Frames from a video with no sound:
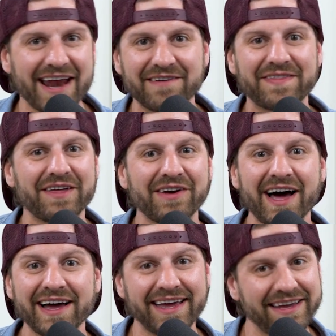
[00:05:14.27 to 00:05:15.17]
And if they're
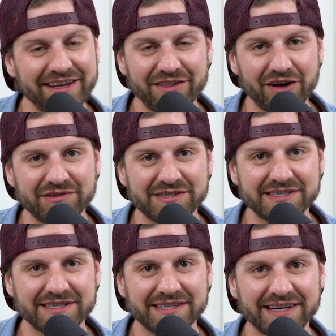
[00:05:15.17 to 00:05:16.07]
not hitting
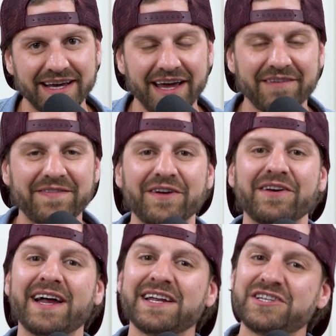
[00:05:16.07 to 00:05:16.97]
those, if
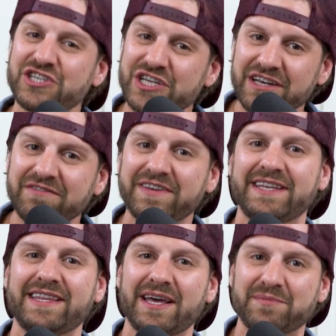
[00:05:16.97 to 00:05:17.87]
they're not
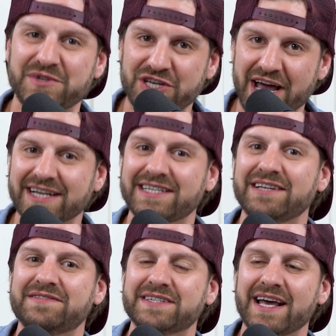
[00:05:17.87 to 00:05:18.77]
achieving the
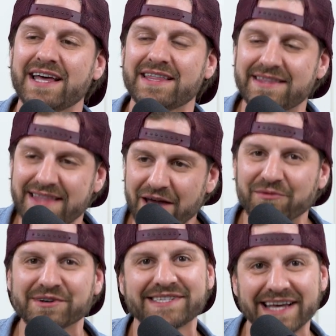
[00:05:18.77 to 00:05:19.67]
objectives that
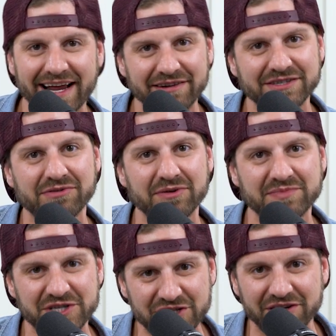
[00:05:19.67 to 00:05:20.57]
they were set out
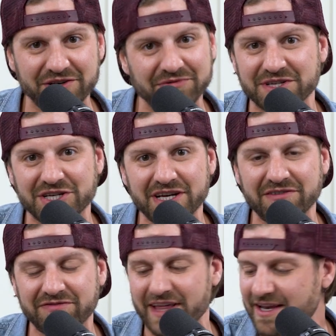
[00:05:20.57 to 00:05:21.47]
to
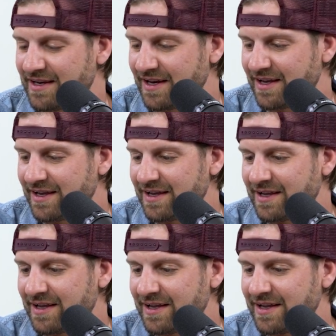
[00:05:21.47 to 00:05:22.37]
achieve, then
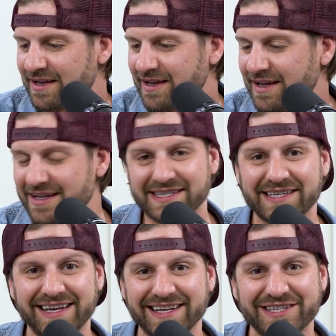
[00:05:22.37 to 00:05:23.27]

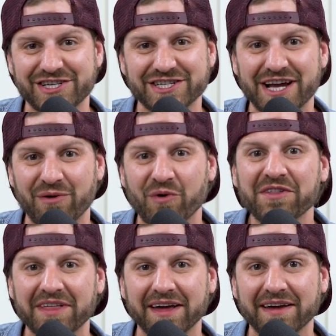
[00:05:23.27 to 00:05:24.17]
it's just not
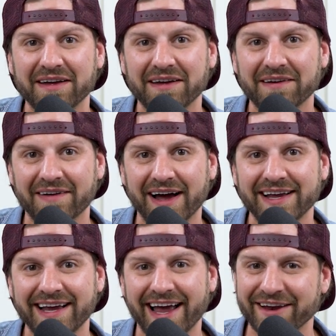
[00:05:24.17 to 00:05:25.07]
worth it,
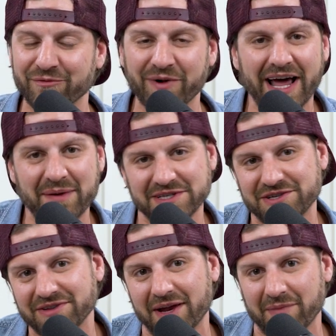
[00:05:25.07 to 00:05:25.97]
right? And what
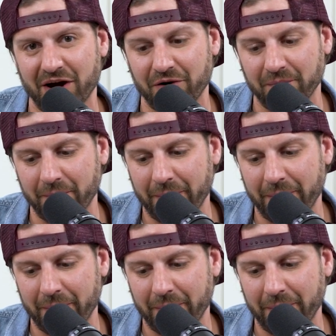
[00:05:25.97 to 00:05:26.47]
happens? You let them go.